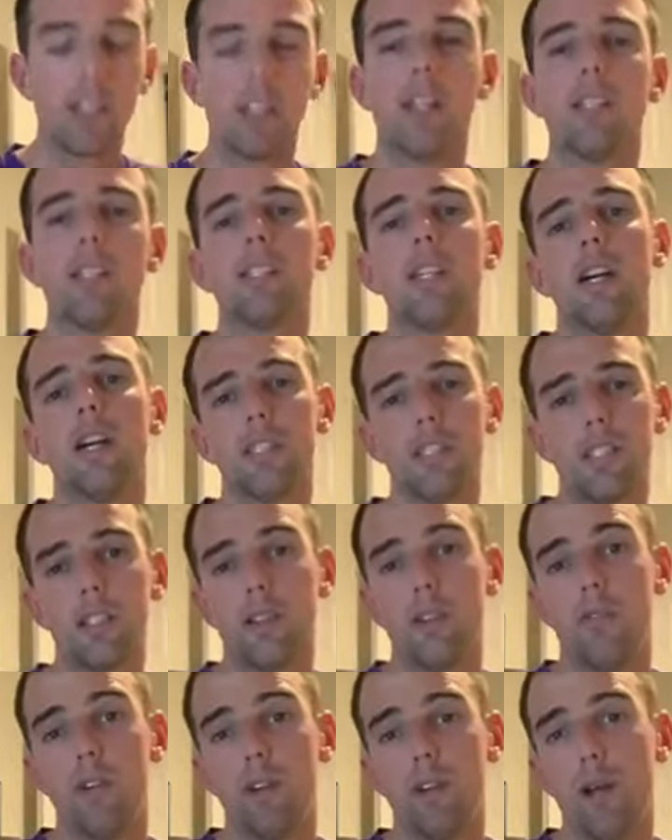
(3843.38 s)
"It sounds
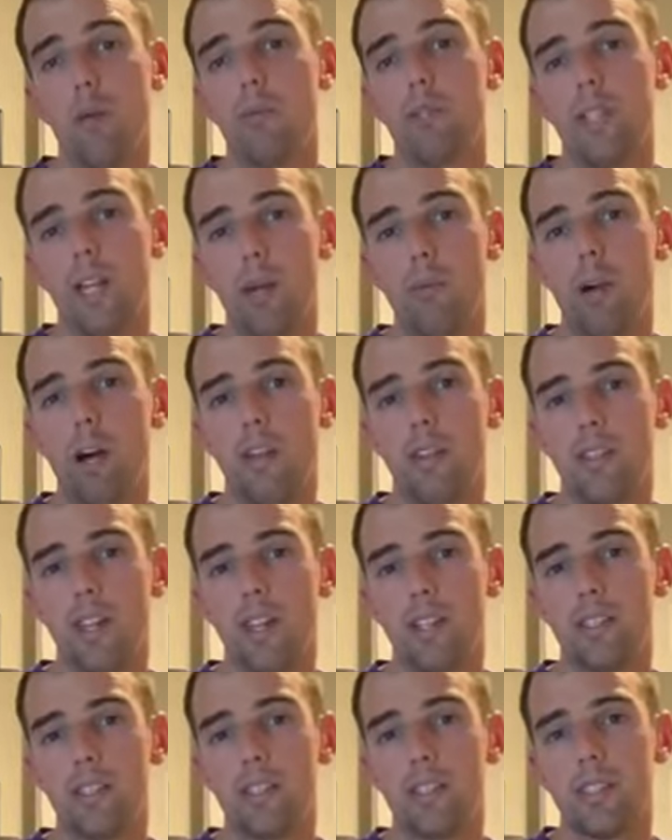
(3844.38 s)
like you're very upset about
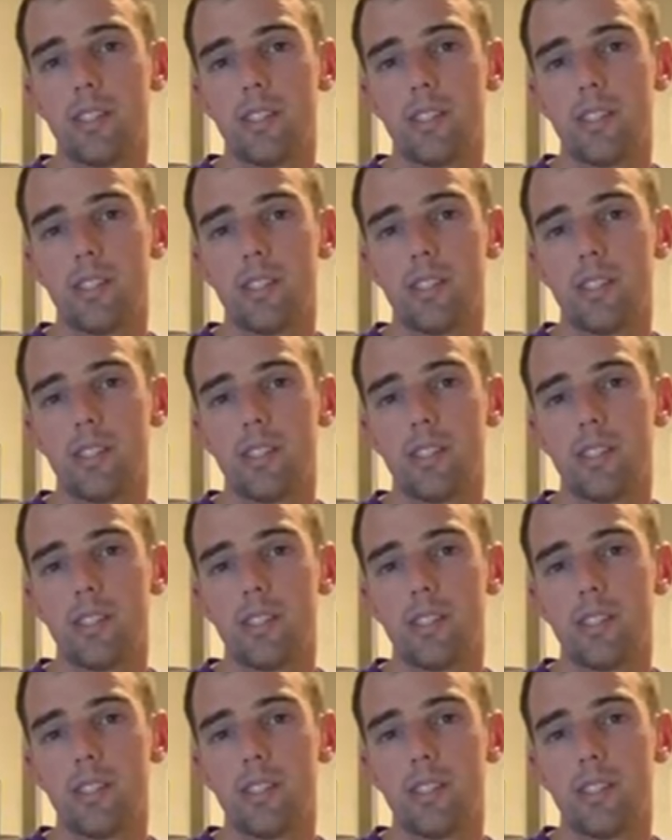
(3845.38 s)
this,"